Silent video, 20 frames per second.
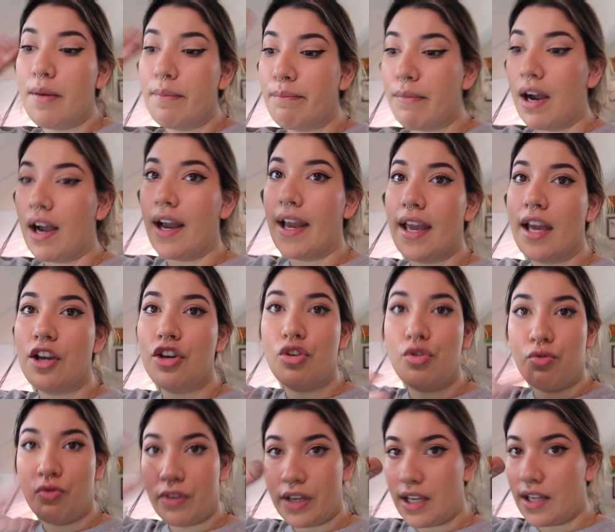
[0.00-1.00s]
My
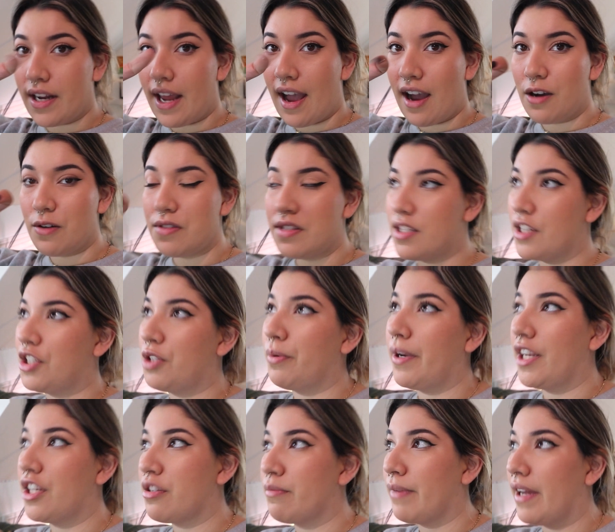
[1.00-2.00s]
greenhouse
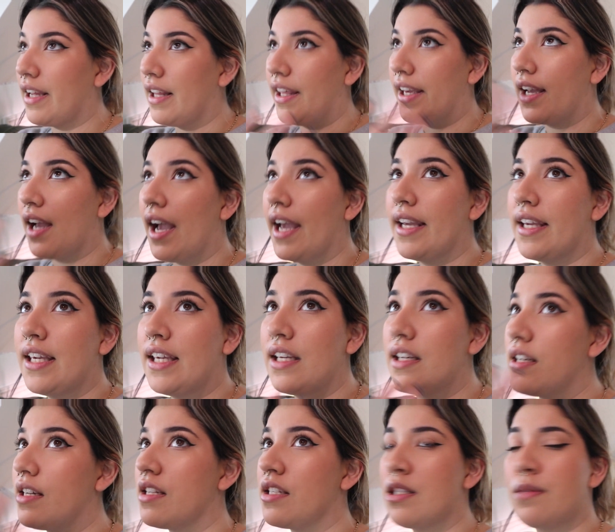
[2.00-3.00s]
situation, my like
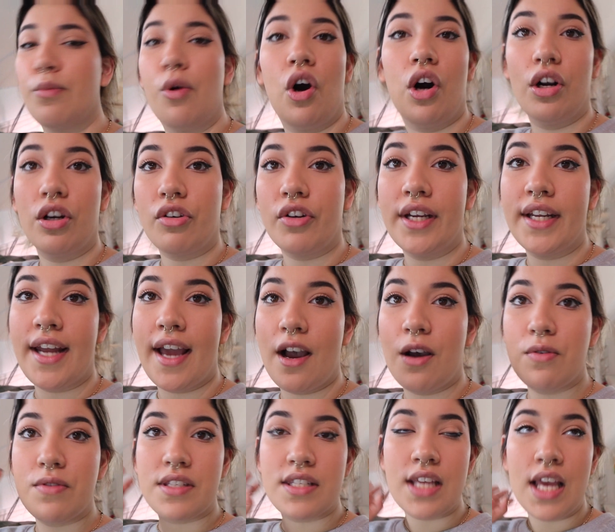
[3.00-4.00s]
IKEA small
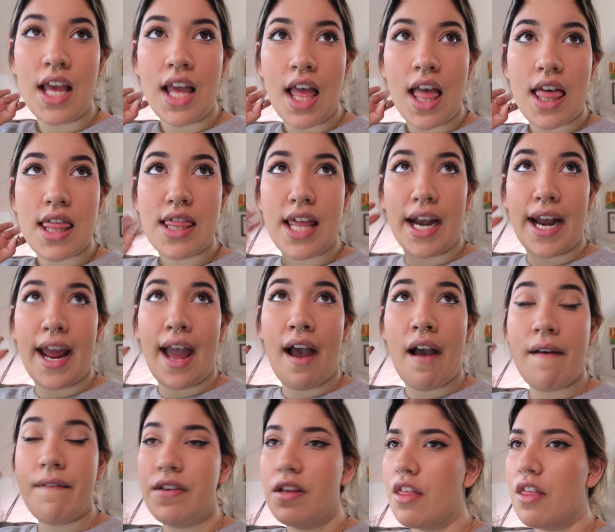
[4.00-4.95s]
greenhouse that I have,